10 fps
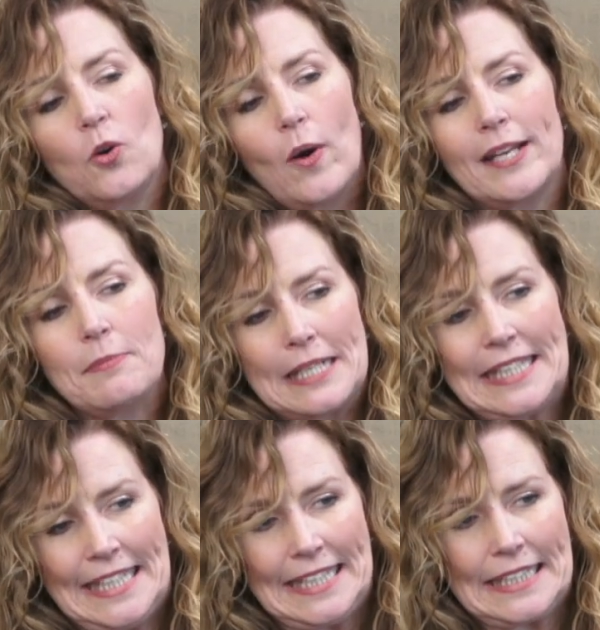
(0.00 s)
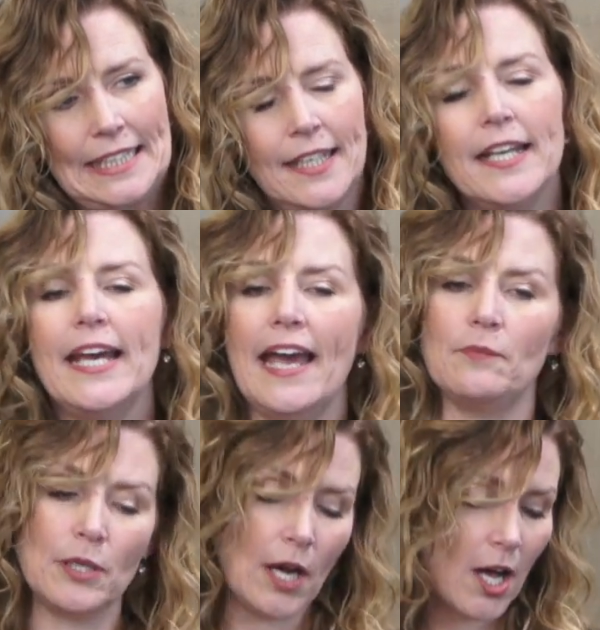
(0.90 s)
quite a bit of kick.
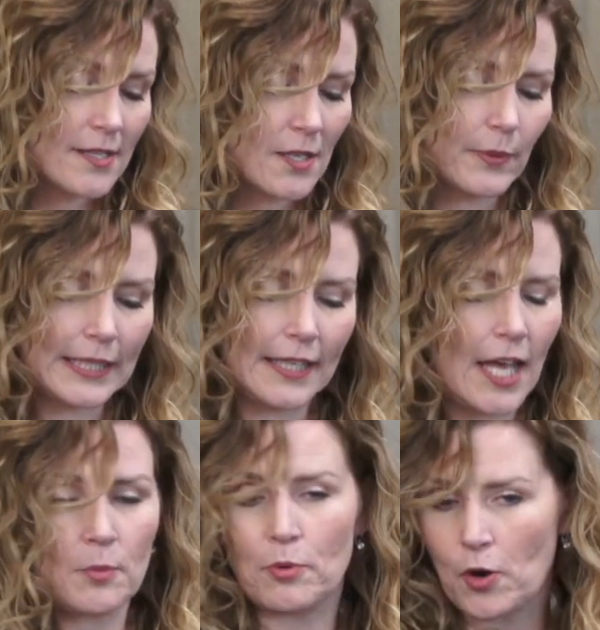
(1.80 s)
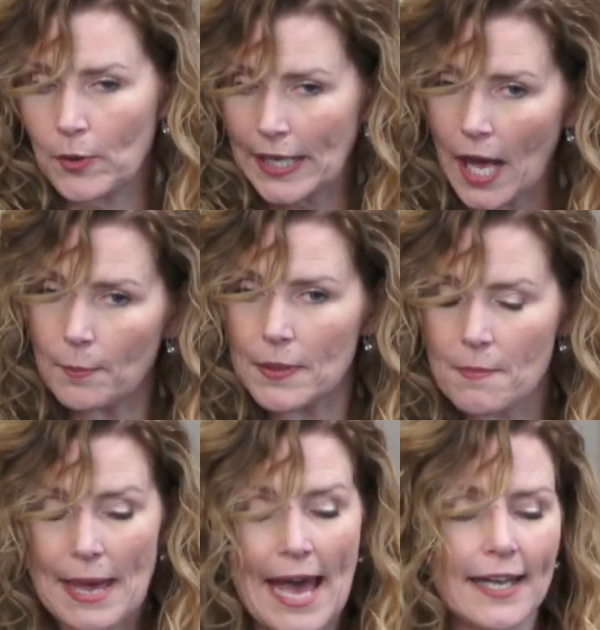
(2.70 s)
And we also went in and broke it up in the
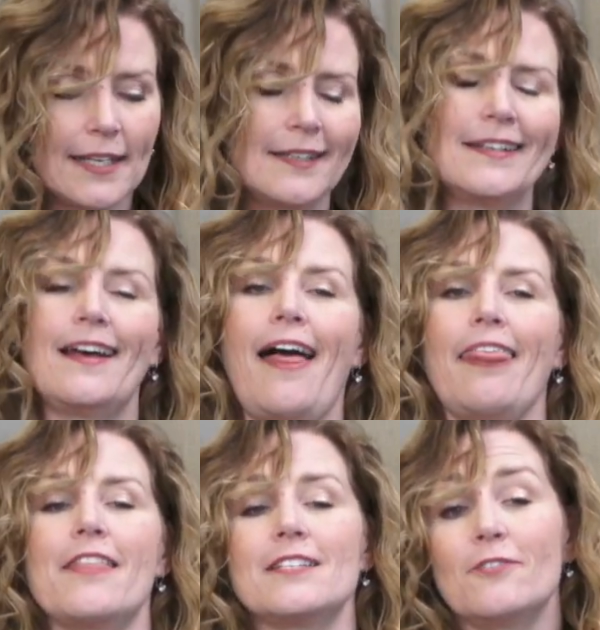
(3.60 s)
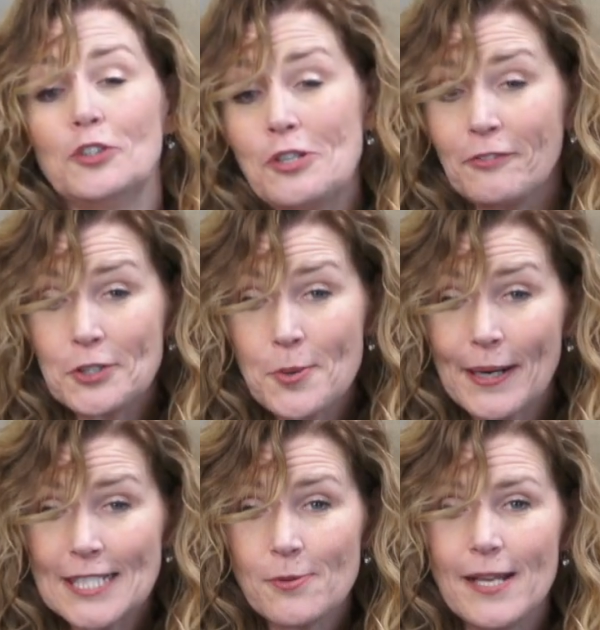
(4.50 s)
back. This version for
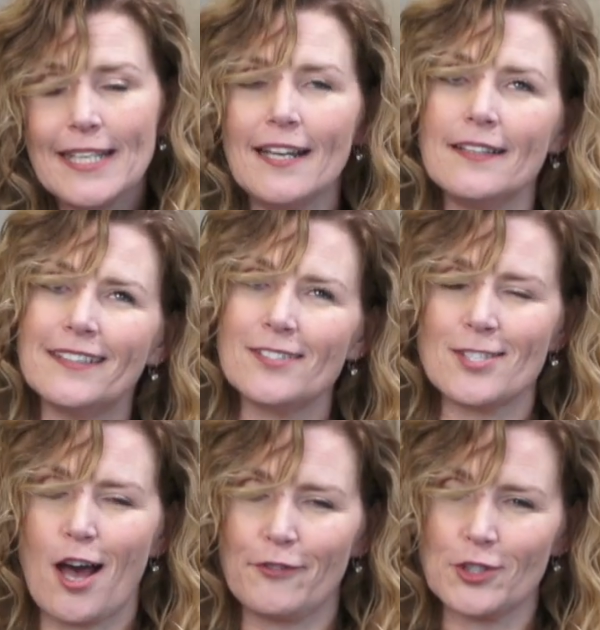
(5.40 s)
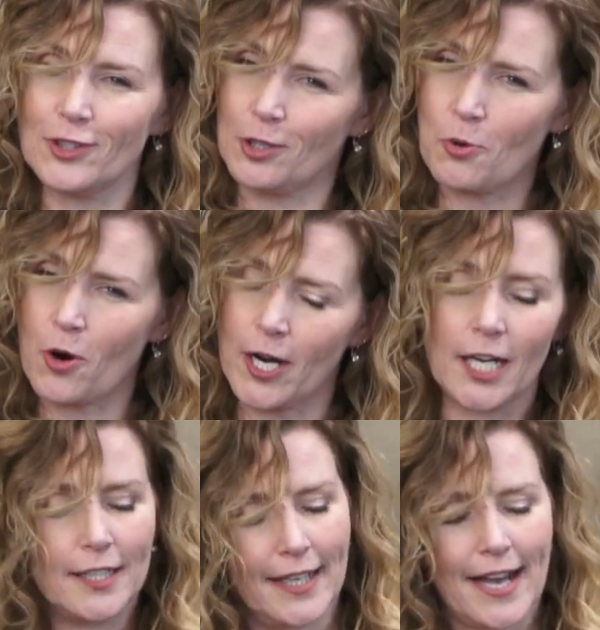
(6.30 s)
2020, a little softer, a little
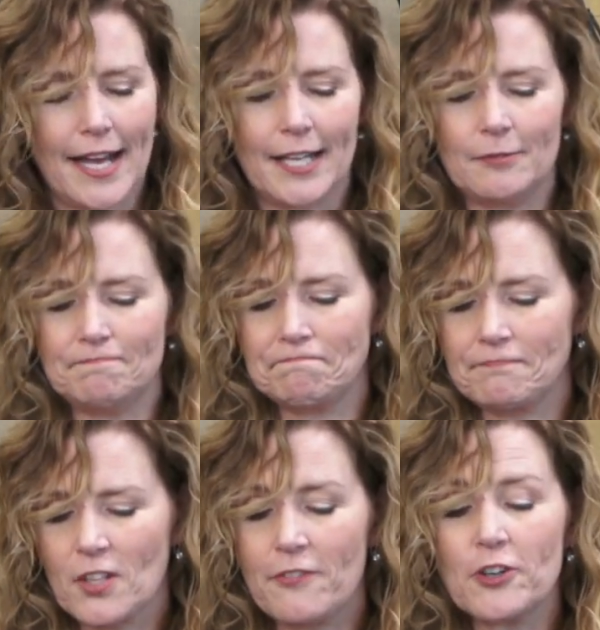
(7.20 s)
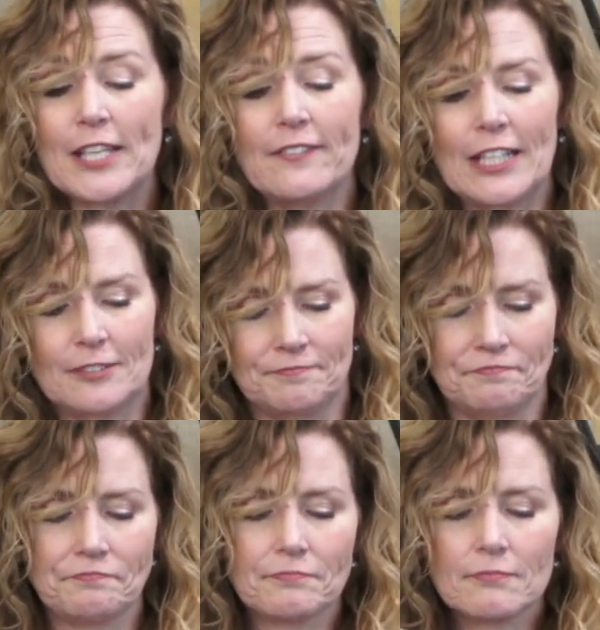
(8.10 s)
more forgiving.
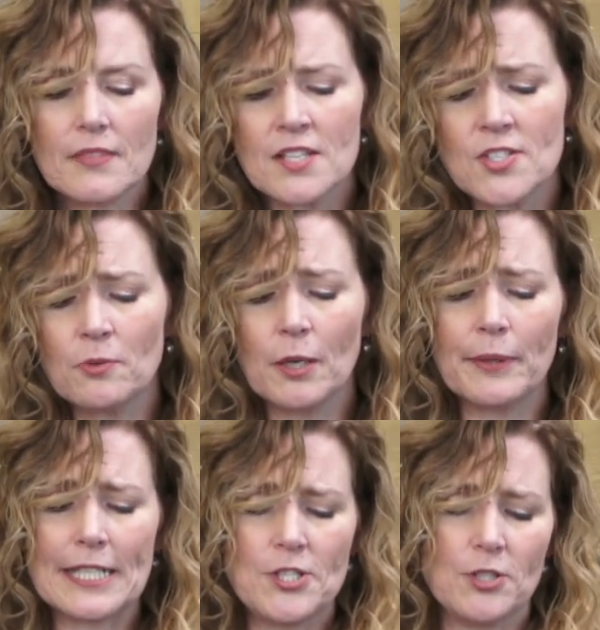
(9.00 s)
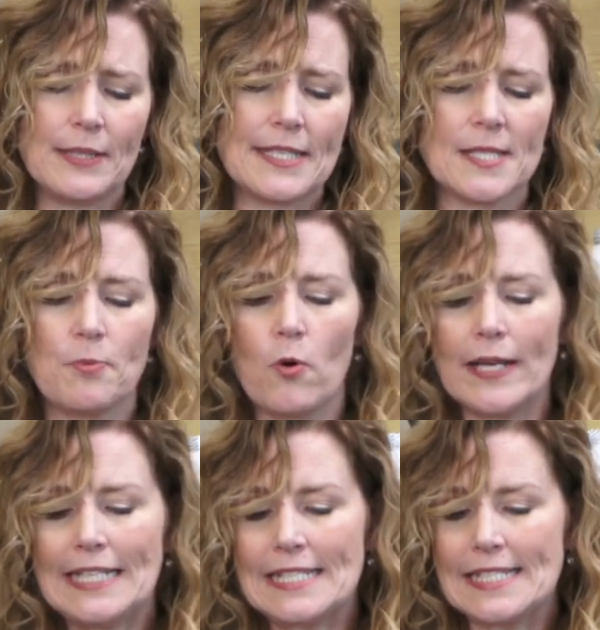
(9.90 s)
So what we're going to do at this
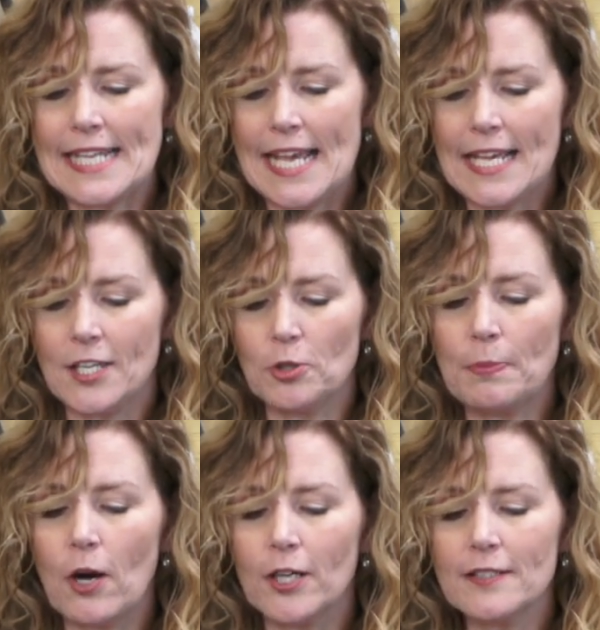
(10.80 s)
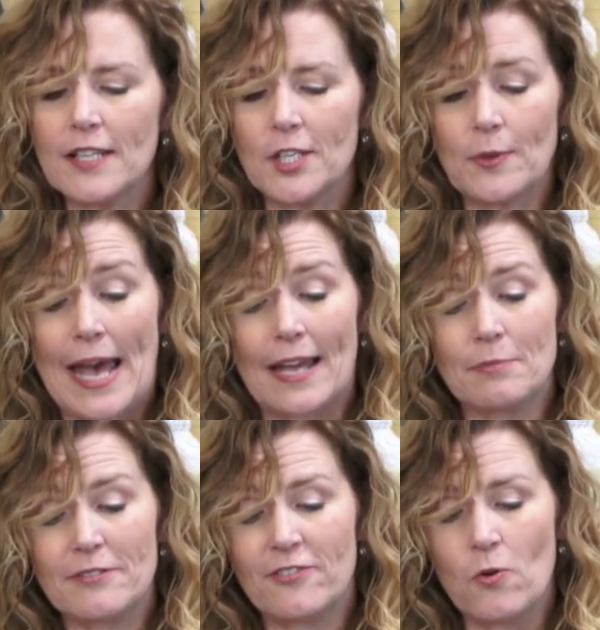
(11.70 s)
point is take your part that you had
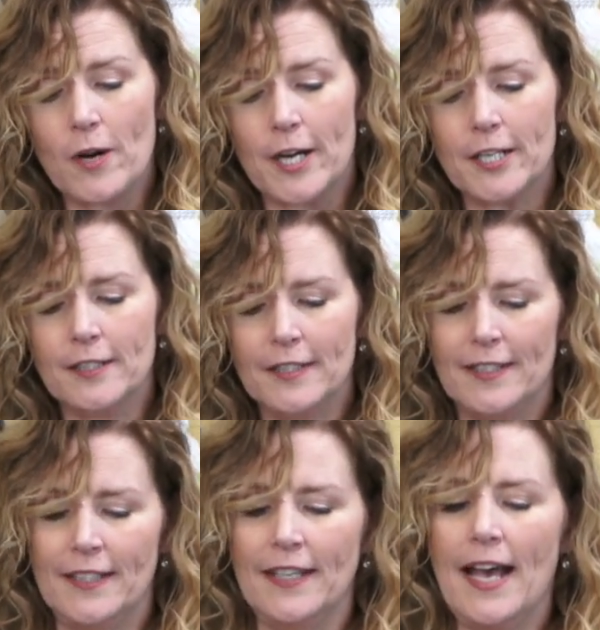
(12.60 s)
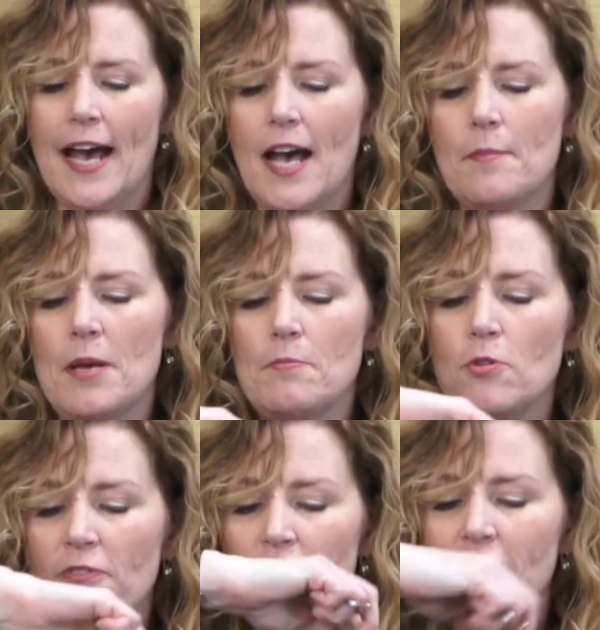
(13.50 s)
before,
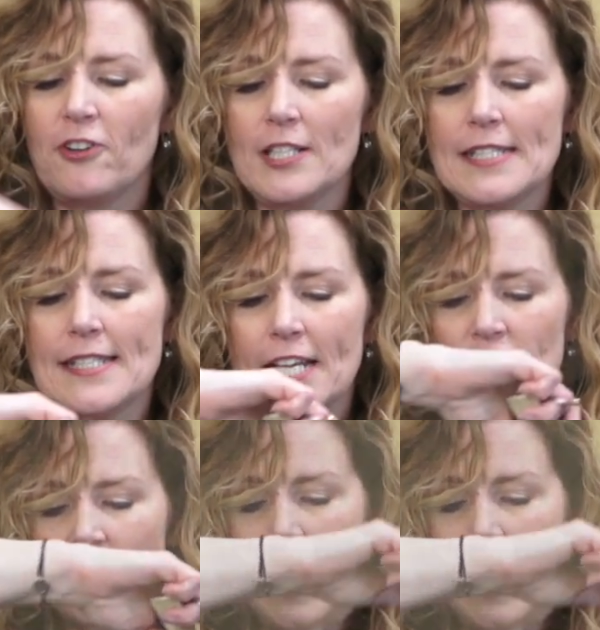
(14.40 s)
move your front section